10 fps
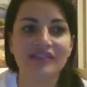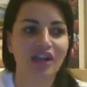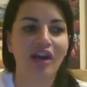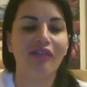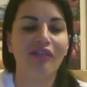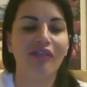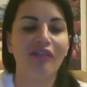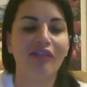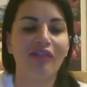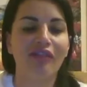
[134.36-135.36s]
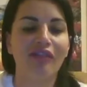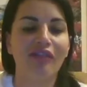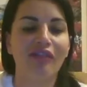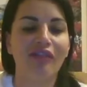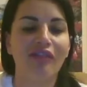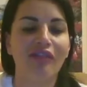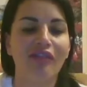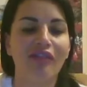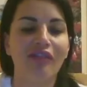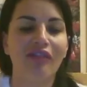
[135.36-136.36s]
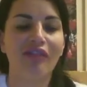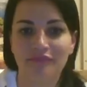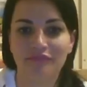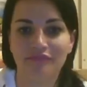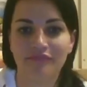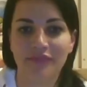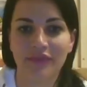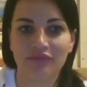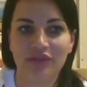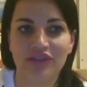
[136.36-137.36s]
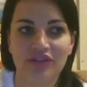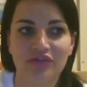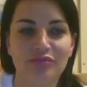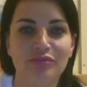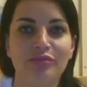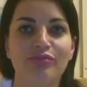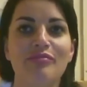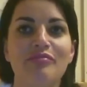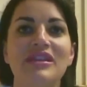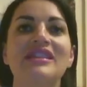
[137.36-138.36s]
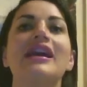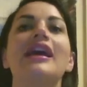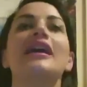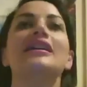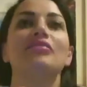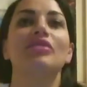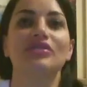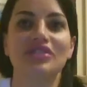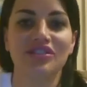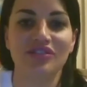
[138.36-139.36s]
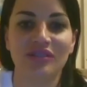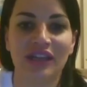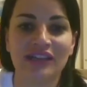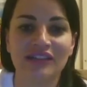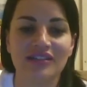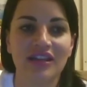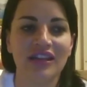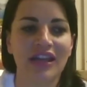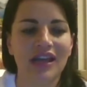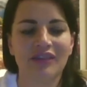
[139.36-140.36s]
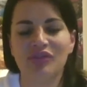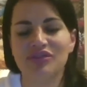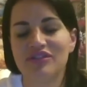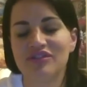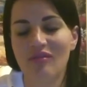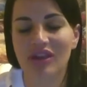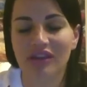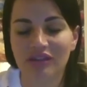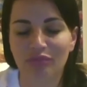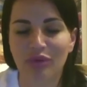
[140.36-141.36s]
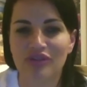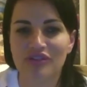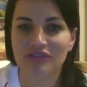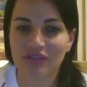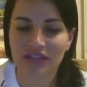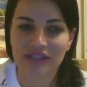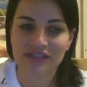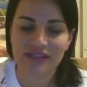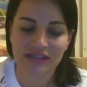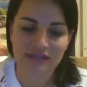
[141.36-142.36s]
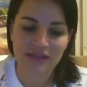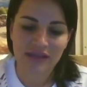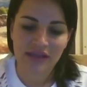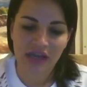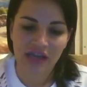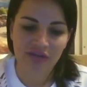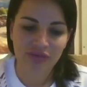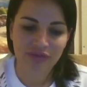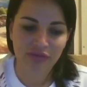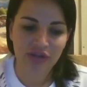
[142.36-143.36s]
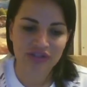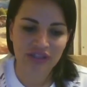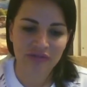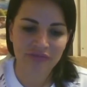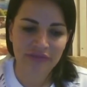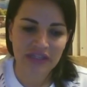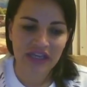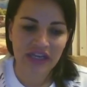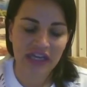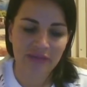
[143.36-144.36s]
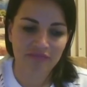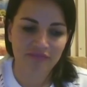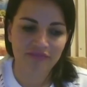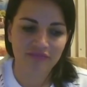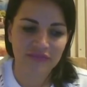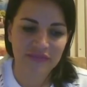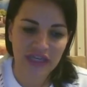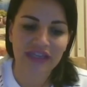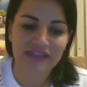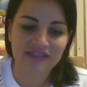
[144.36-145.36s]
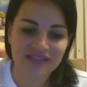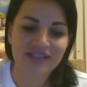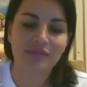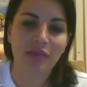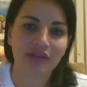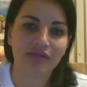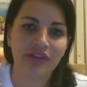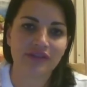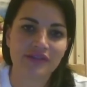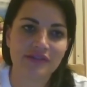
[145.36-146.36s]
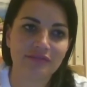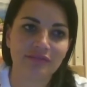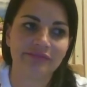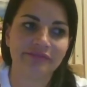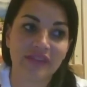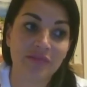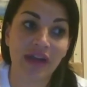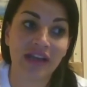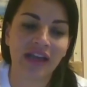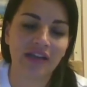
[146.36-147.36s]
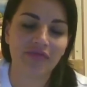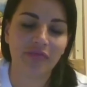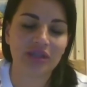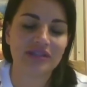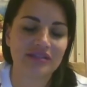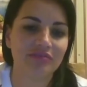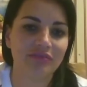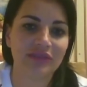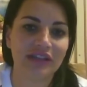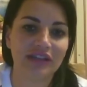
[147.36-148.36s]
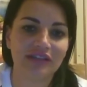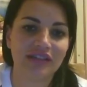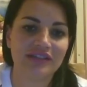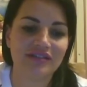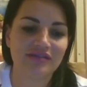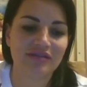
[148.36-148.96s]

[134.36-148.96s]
confirmation of the work that I've done with you, being able to do that. And of course, there's so many other personal things that we've worked on that I can see manifest in my life. But yeah, it's